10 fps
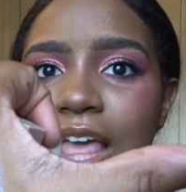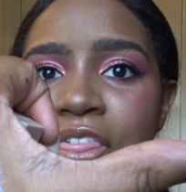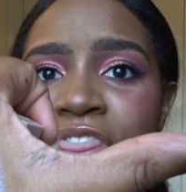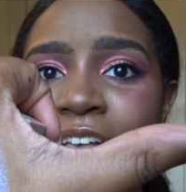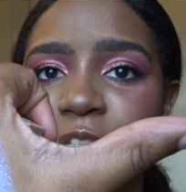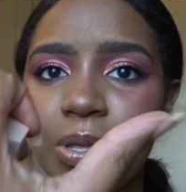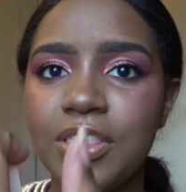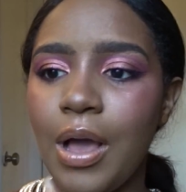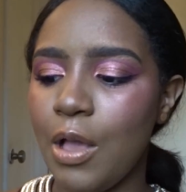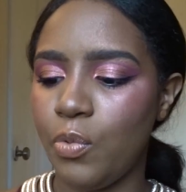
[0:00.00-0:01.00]
This one
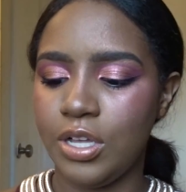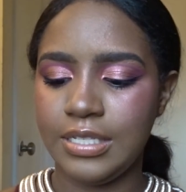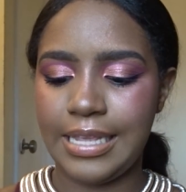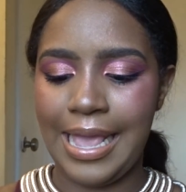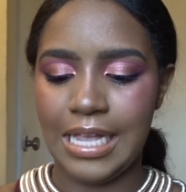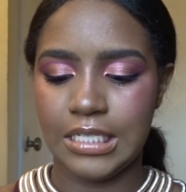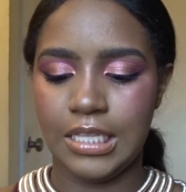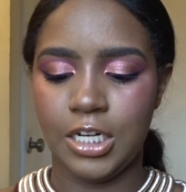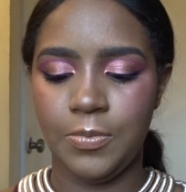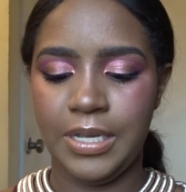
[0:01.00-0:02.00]
though, I will say, has a
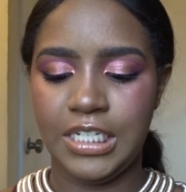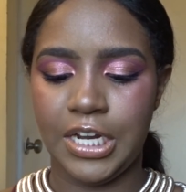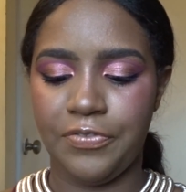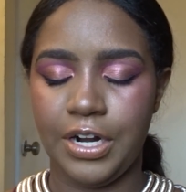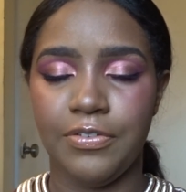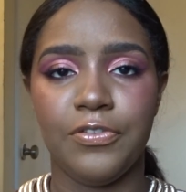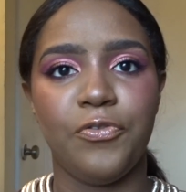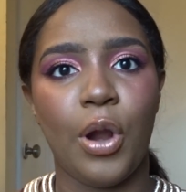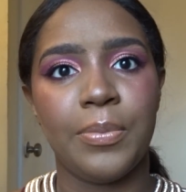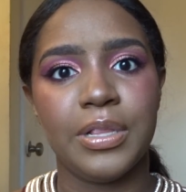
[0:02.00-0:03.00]
little bit different of a
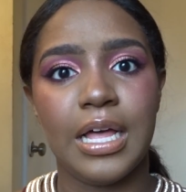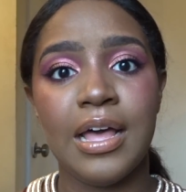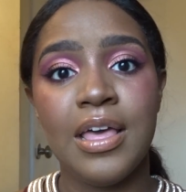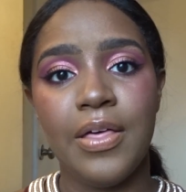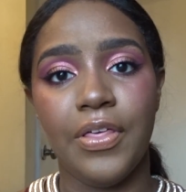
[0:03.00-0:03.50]
formula